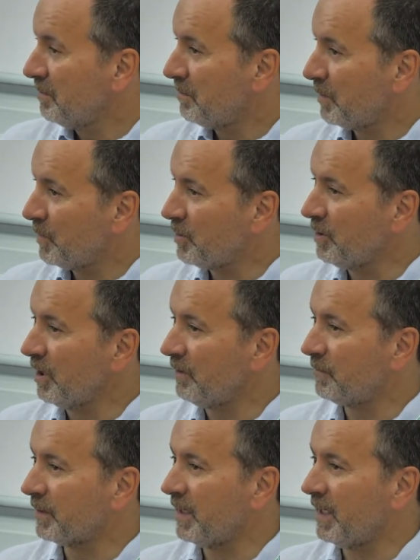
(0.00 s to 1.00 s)
But we should not
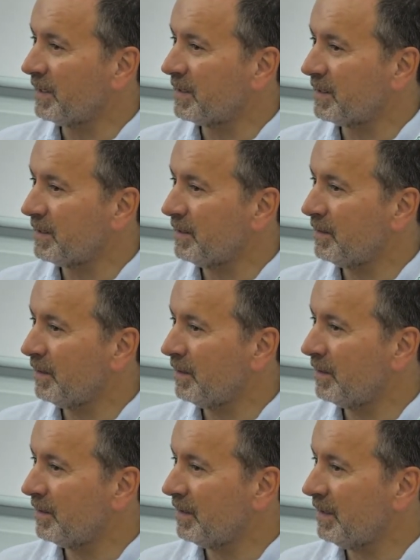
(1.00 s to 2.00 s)
forget
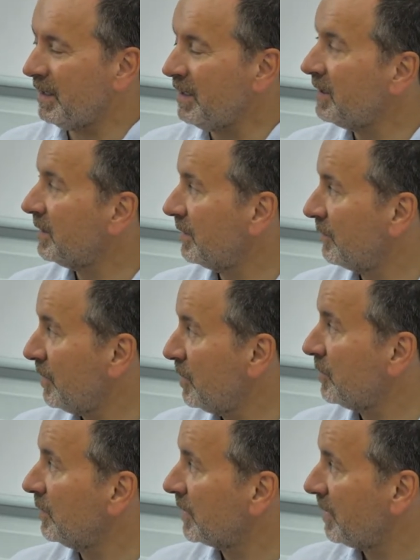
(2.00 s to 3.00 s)
the
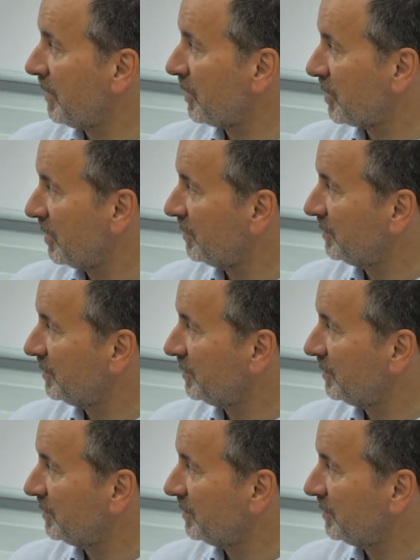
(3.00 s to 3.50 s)
inter-regional dimension